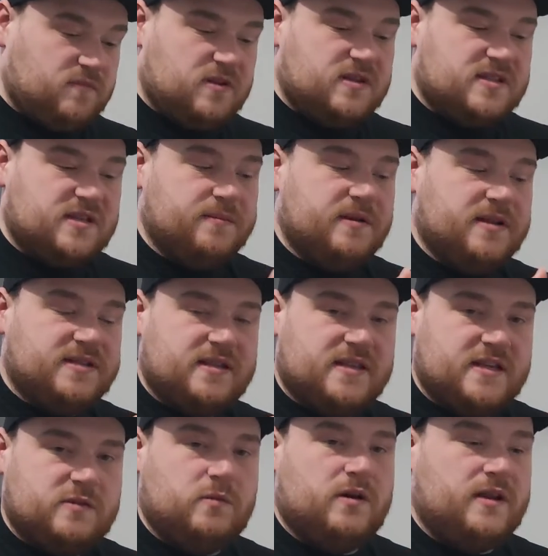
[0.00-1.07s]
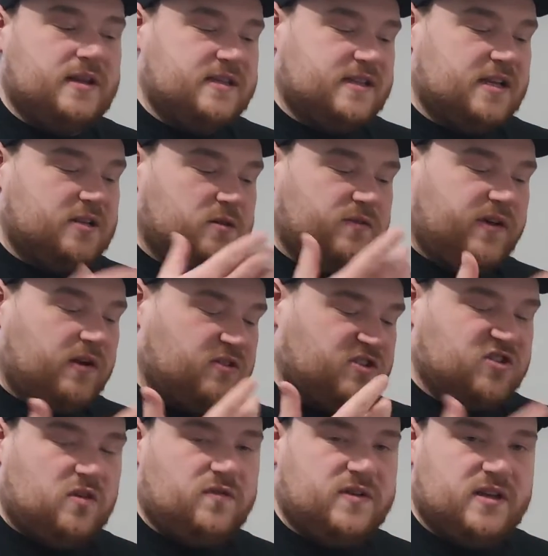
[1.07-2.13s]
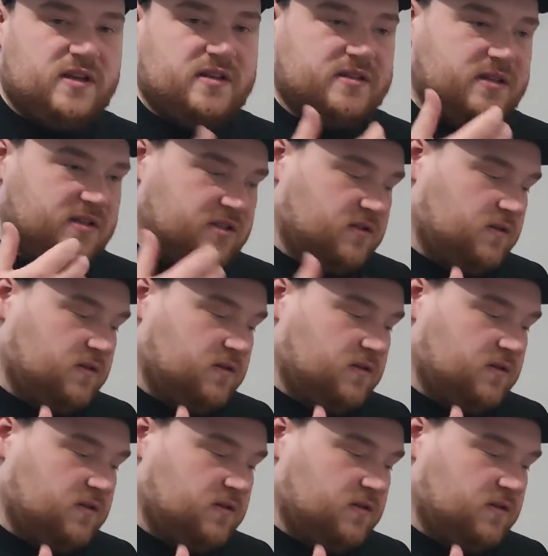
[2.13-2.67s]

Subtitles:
similar to this one in a sense with how soft it is. It's